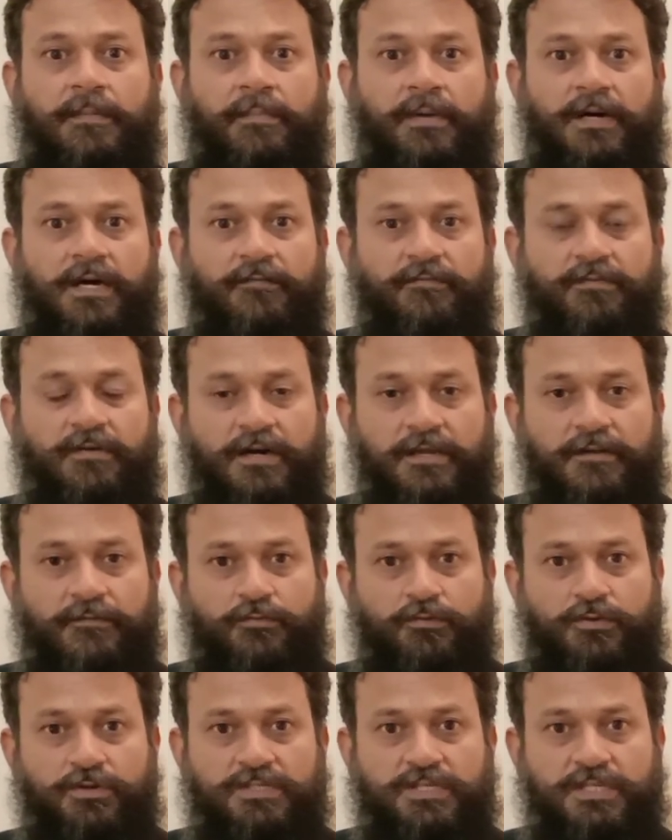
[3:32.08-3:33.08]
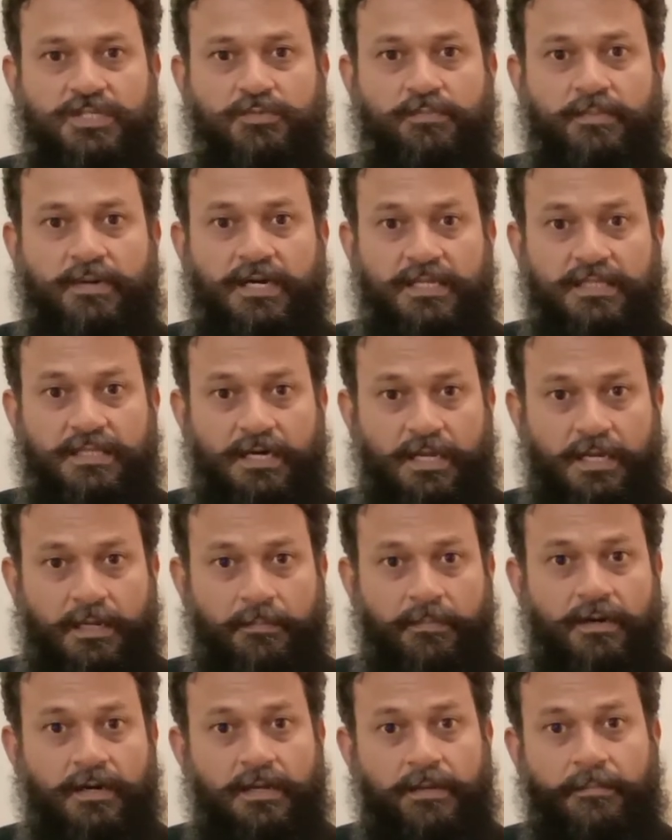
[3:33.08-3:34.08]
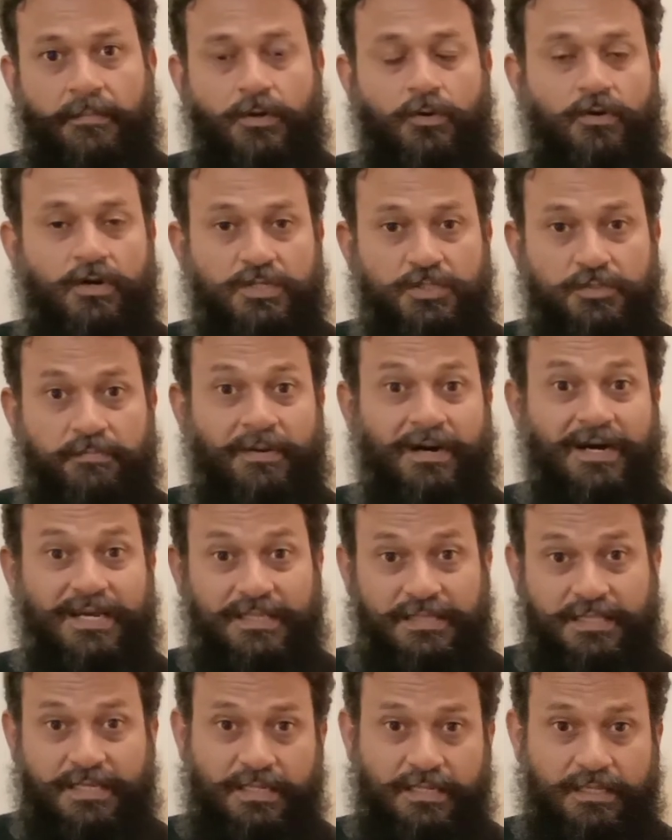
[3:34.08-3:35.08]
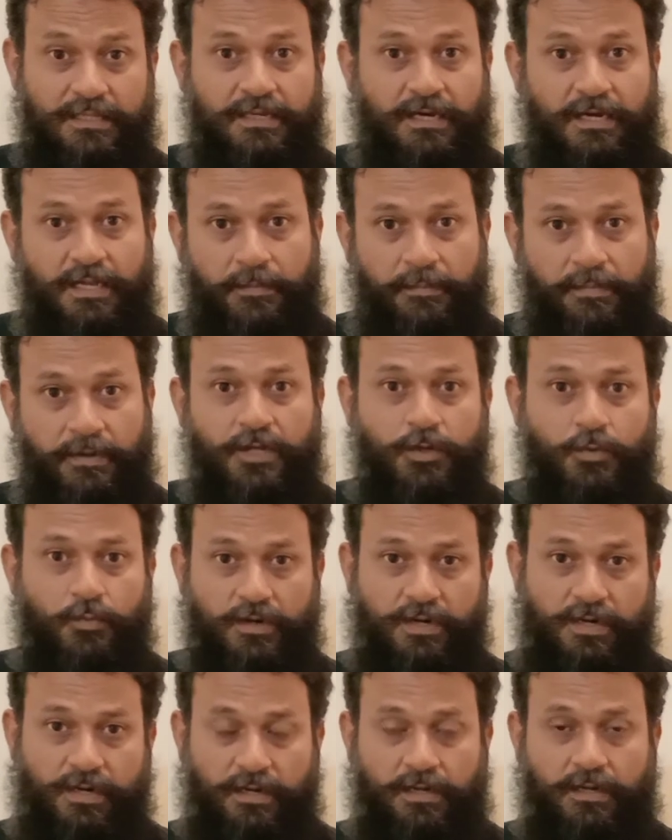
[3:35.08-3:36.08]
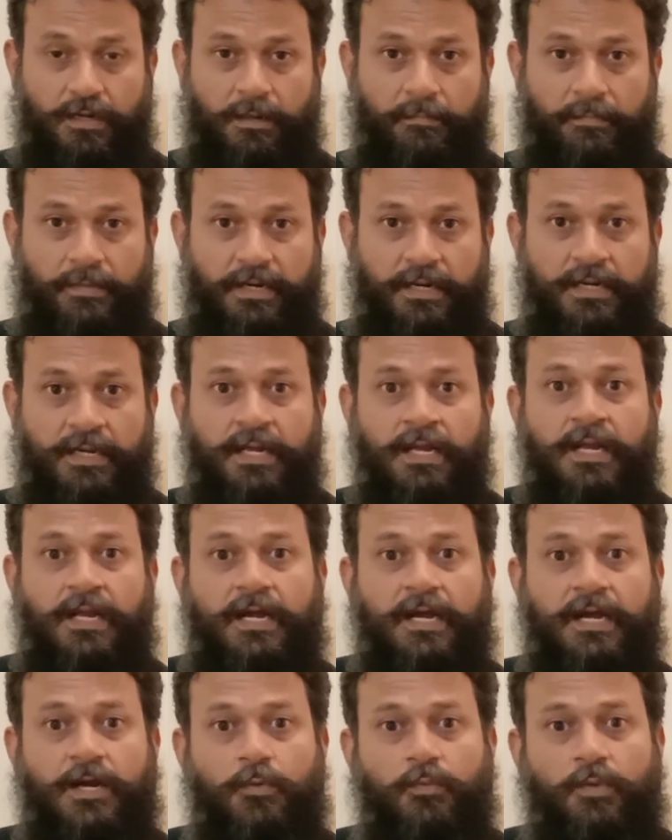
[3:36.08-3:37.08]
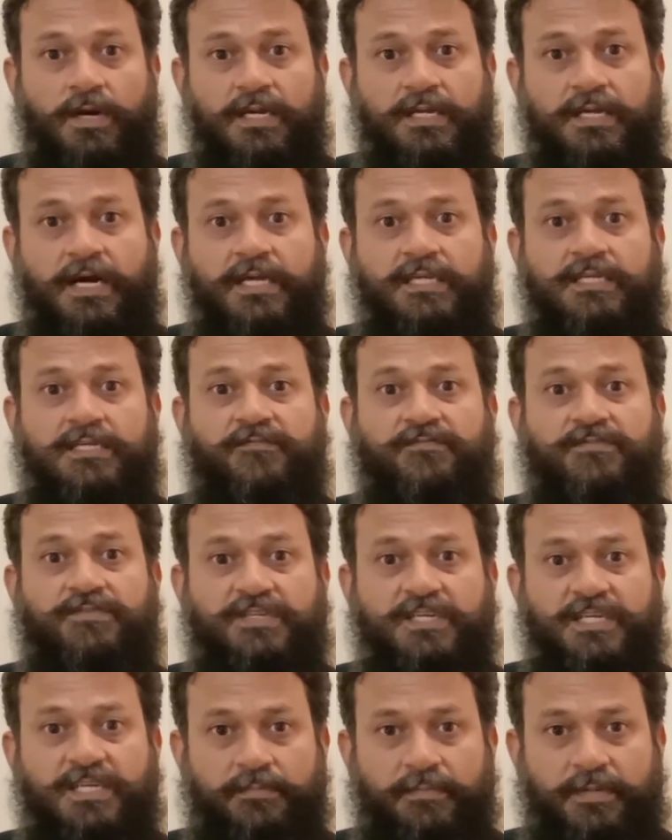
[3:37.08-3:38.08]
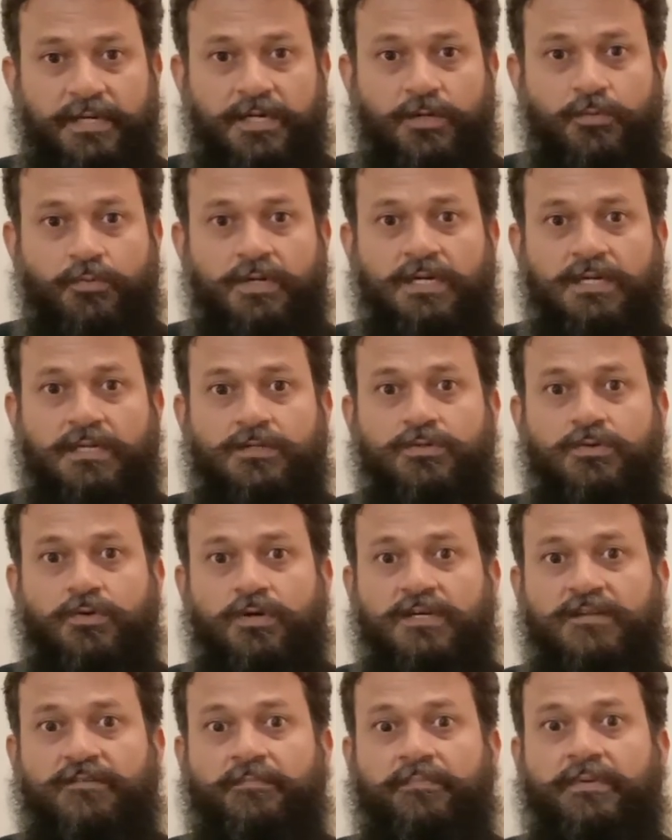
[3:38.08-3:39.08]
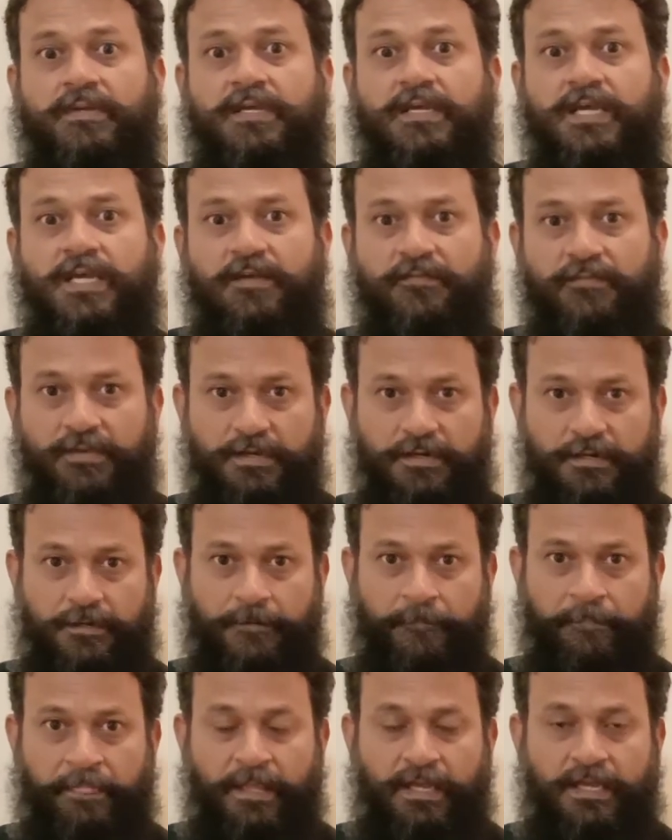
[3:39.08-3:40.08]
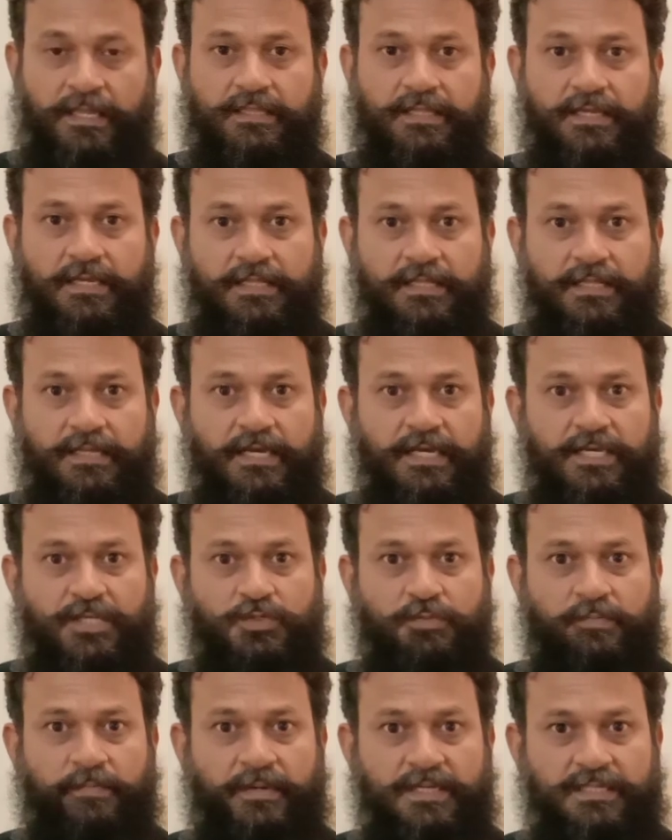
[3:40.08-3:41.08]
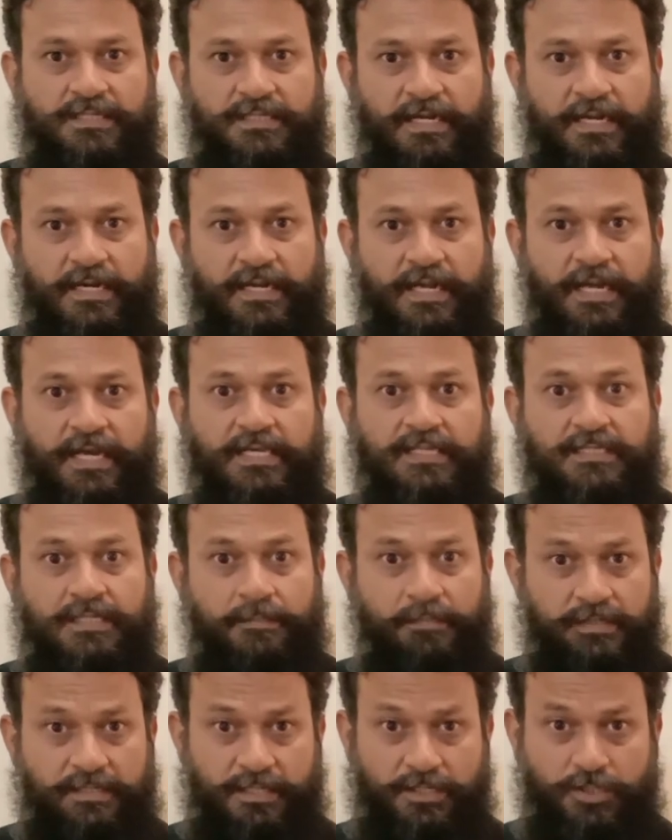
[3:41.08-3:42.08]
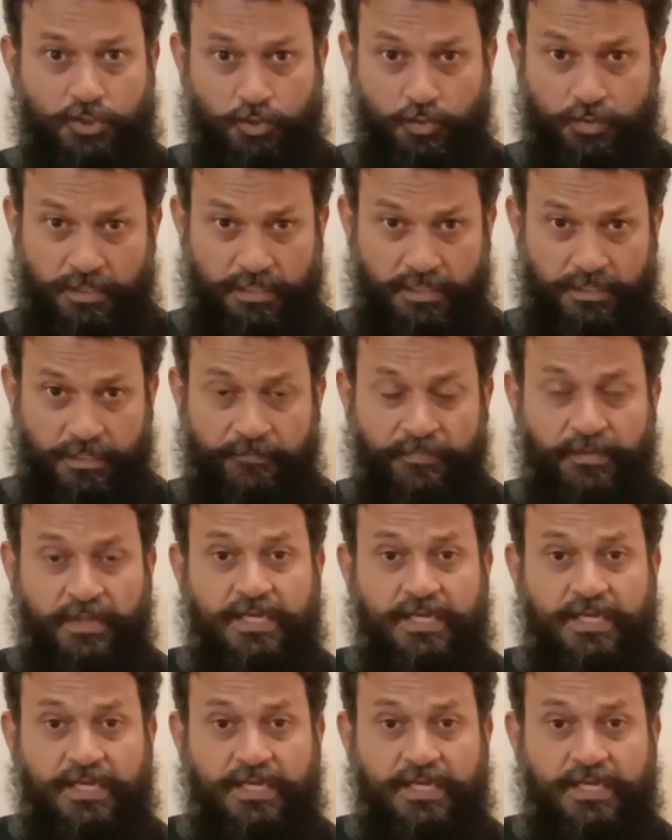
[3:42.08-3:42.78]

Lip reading: Afghan forces, by Taliban, because by then Taliban were in government, and what kind of treatment, what sort of behavior they expressed and exhibited to her.